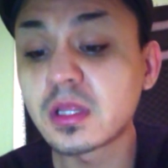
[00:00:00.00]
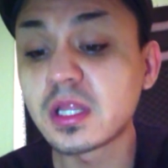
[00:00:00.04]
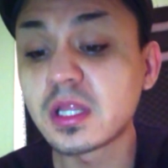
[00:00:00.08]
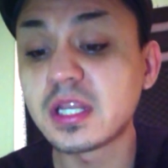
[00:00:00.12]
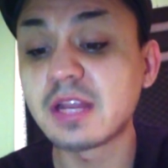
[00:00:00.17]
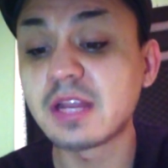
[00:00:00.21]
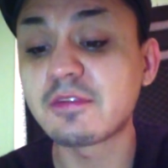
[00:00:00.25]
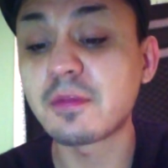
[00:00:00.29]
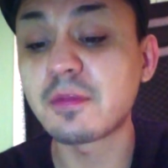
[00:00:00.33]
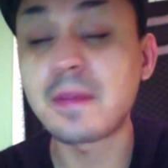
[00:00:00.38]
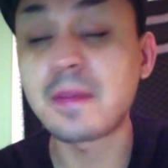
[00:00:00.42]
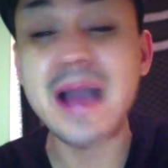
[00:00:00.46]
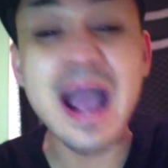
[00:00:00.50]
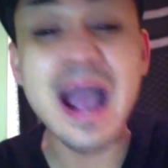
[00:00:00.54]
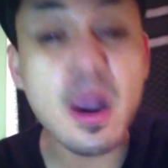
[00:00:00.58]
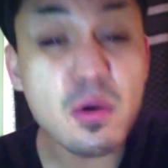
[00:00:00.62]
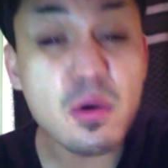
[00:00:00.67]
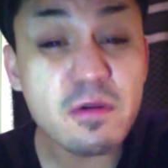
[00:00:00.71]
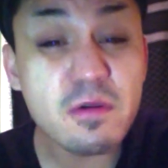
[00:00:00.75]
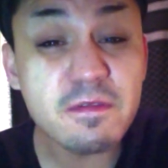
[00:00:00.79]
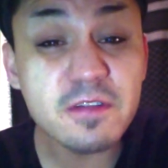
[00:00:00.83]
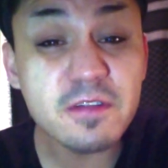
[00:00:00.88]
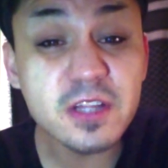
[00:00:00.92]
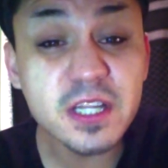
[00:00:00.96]
never
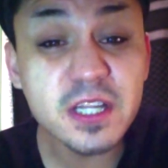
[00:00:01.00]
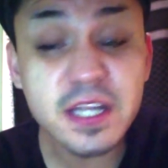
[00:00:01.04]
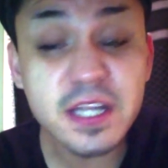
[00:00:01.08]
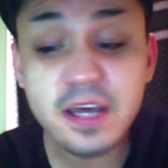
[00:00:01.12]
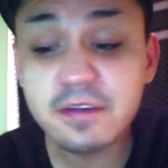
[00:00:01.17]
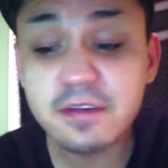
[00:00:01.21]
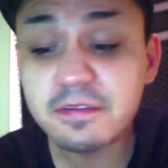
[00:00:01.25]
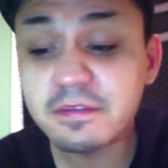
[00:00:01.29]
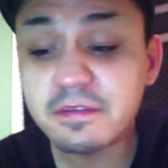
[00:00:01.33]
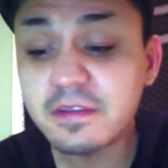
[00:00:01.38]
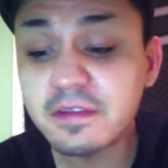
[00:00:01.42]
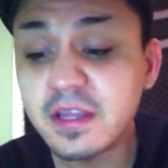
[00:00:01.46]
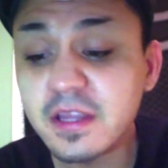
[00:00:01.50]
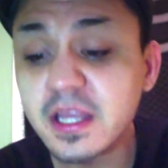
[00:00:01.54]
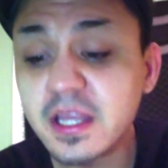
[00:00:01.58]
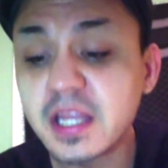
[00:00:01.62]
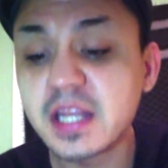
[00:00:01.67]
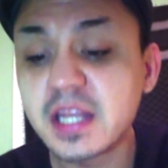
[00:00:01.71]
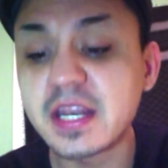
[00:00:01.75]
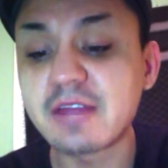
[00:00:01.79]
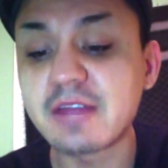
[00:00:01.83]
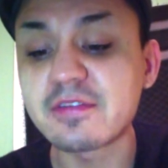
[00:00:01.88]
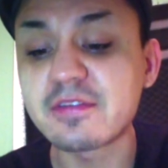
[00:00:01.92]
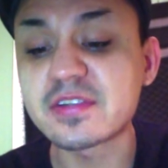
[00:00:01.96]
powerful enough,
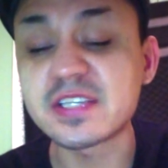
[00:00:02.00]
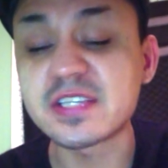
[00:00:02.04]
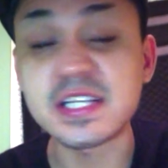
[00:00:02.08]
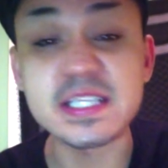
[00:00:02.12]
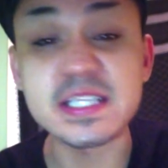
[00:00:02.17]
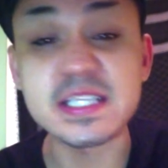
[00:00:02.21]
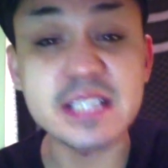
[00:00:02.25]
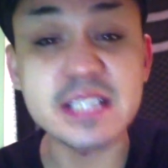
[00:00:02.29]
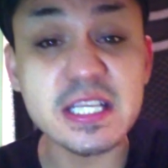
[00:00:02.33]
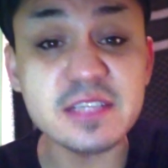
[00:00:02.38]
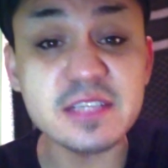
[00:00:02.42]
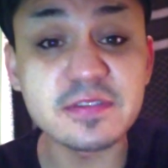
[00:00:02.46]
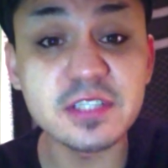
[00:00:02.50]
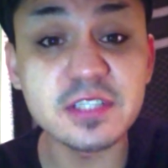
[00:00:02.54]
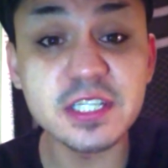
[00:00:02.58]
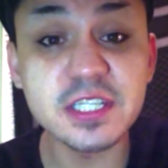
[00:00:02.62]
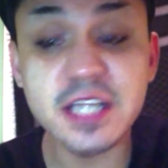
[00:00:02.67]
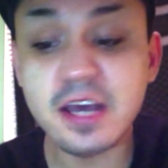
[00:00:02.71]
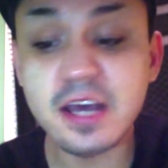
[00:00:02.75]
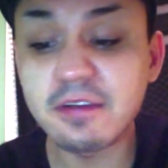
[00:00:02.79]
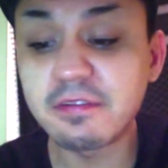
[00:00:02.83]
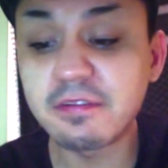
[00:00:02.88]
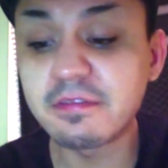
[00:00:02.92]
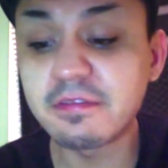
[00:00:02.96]
never successful
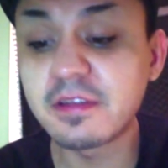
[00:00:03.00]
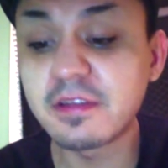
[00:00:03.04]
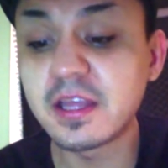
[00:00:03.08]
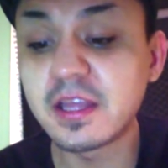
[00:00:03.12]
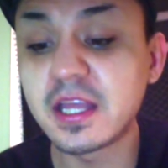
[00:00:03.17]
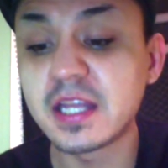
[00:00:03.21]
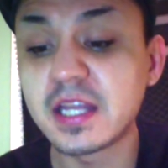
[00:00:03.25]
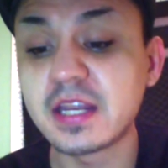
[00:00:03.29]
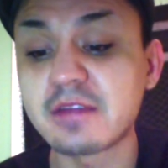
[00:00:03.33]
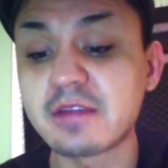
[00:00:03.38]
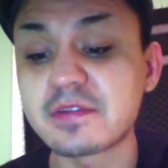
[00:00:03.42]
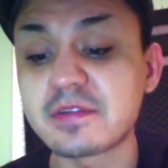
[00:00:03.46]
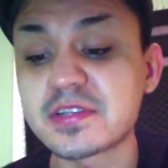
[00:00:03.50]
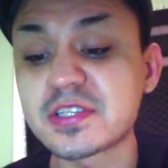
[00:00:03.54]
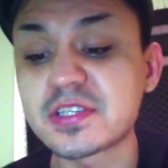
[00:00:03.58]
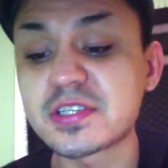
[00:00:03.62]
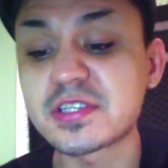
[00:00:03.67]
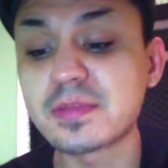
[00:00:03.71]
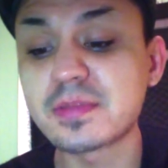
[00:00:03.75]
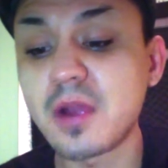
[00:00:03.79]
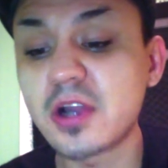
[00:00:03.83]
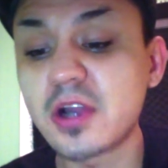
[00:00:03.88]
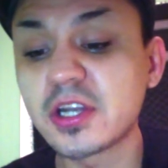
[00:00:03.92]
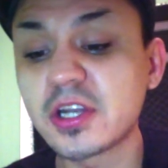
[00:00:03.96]
enough, never
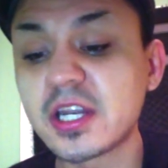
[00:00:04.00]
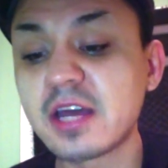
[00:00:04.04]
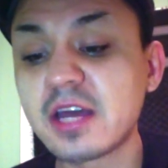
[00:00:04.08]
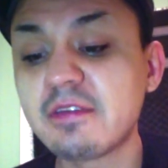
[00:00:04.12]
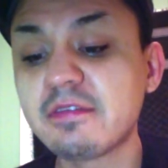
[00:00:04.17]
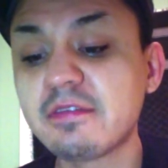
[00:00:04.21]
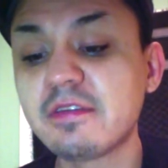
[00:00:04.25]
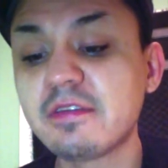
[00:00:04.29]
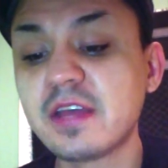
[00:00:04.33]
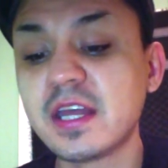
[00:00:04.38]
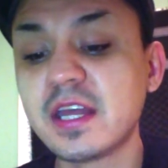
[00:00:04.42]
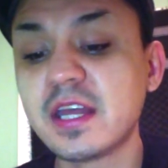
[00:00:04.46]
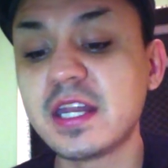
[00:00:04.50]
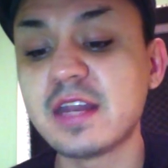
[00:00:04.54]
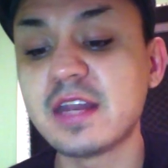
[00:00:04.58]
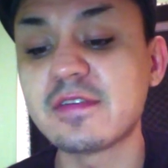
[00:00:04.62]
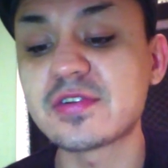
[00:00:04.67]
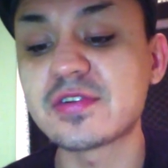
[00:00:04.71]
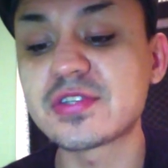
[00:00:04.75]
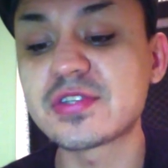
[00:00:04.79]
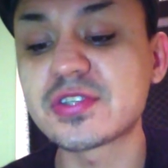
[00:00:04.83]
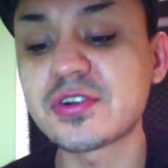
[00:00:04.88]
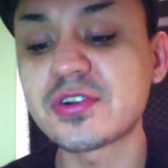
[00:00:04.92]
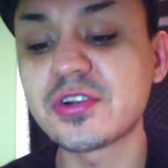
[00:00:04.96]
smart enough, never
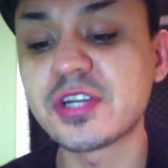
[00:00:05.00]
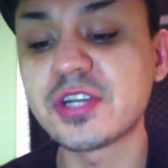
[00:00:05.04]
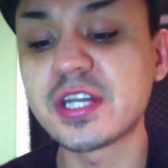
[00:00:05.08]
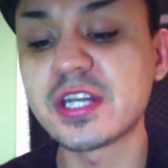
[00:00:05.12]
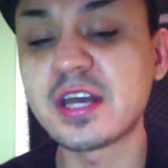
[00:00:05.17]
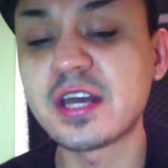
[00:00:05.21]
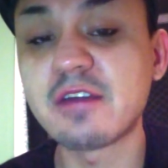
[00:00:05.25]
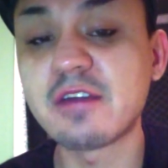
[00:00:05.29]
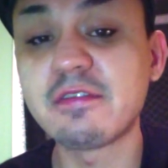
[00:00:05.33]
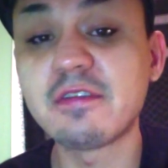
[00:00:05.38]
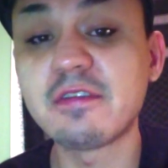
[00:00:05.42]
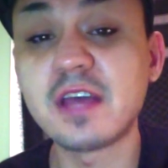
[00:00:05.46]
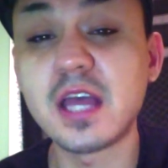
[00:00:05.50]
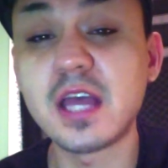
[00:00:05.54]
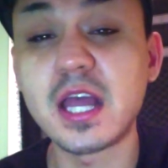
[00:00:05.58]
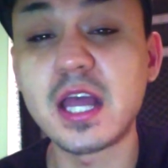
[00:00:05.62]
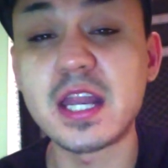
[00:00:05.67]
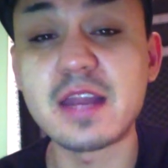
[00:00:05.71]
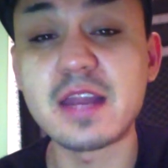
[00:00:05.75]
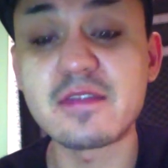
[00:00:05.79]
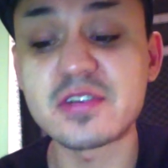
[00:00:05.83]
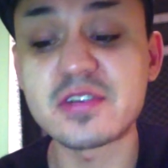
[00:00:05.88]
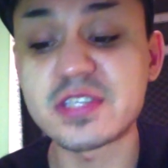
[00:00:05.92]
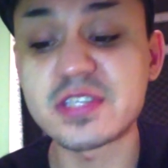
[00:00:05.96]
certain enough, and
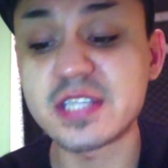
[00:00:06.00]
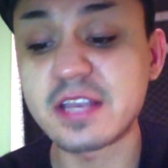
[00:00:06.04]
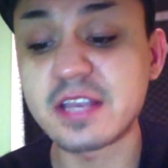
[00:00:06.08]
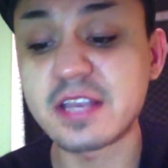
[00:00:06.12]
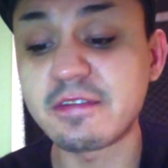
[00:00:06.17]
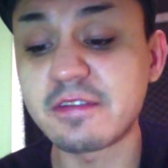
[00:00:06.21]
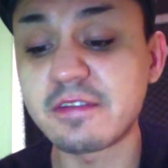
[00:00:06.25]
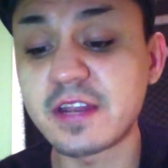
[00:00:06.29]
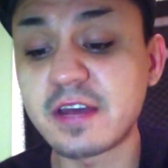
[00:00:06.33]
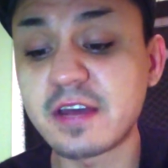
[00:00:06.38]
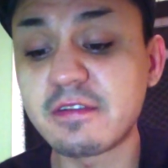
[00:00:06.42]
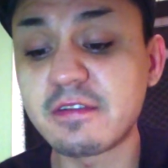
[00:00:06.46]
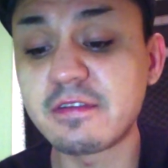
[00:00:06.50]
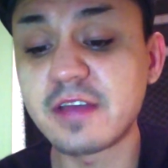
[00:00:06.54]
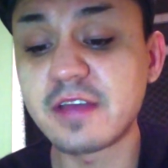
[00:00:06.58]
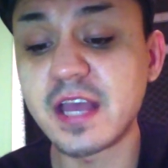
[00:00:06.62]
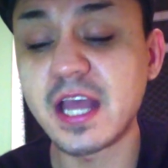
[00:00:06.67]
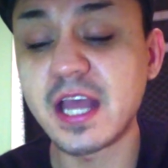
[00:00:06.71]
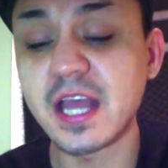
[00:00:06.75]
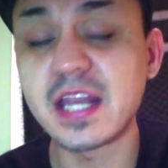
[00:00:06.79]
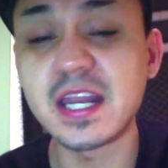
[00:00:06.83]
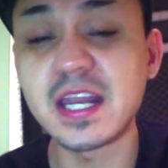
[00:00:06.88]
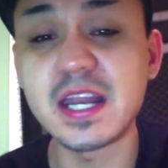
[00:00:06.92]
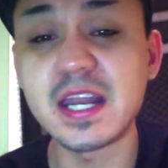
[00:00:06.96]
never safe enough,
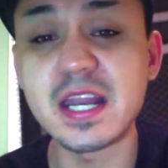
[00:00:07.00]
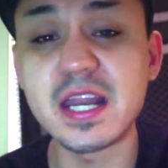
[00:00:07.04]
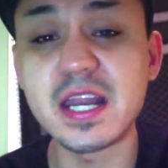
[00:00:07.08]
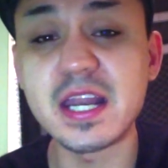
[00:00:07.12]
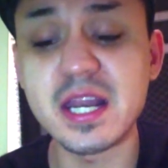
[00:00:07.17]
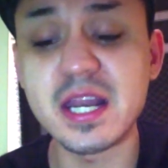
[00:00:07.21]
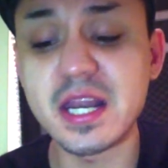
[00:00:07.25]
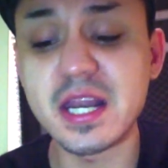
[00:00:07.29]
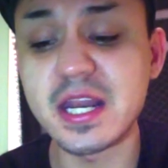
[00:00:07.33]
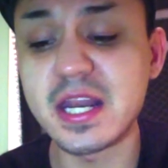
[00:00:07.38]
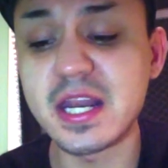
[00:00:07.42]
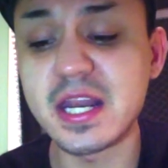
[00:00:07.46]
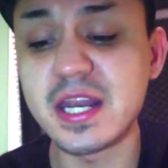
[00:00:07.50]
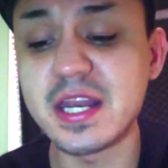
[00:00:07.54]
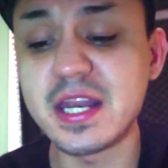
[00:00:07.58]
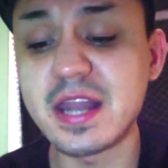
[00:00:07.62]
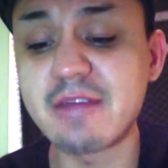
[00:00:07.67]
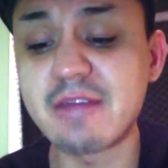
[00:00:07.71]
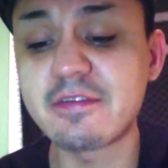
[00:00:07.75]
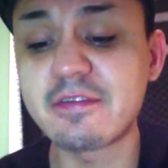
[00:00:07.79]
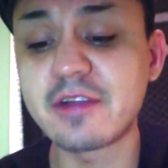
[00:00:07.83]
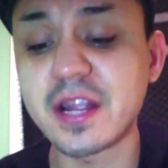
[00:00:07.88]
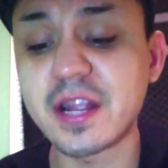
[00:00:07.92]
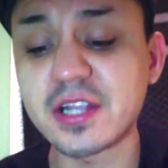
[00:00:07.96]
and
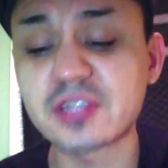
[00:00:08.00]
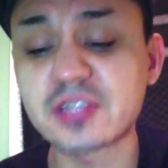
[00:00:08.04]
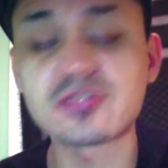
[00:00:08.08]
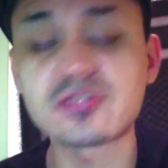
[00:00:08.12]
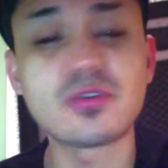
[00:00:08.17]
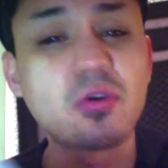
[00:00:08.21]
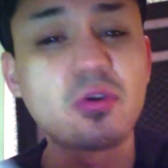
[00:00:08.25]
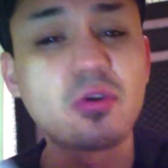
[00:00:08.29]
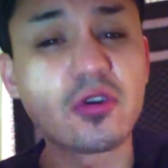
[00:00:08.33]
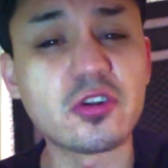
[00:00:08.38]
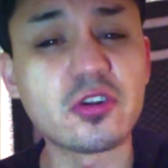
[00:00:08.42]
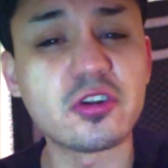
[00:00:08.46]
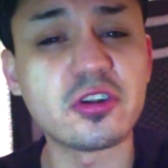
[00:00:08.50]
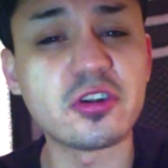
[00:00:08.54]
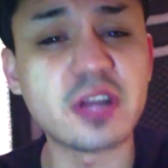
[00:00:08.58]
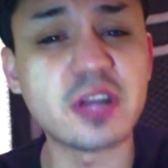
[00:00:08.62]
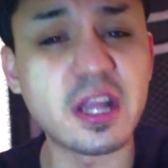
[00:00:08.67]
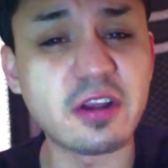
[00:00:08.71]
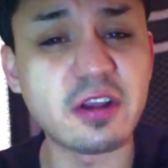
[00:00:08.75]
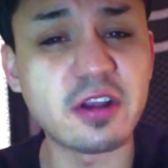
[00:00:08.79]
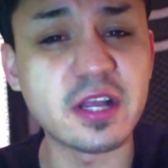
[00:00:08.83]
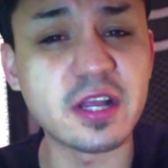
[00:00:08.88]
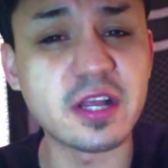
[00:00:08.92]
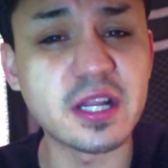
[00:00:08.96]
never
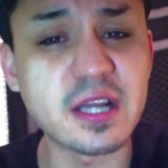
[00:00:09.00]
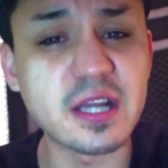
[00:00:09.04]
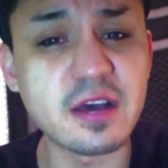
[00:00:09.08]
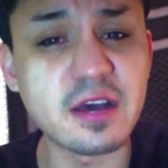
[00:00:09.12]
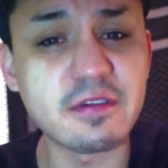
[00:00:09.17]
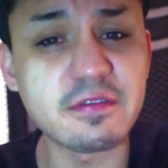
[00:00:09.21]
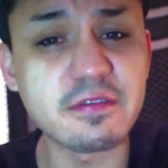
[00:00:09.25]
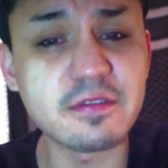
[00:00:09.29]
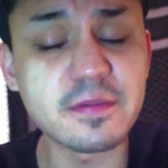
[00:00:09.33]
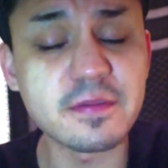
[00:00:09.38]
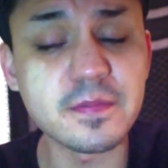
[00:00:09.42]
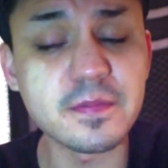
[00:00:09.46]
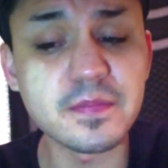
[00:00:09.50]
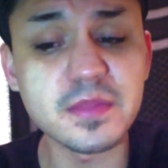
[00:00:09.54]
extraordinary enough.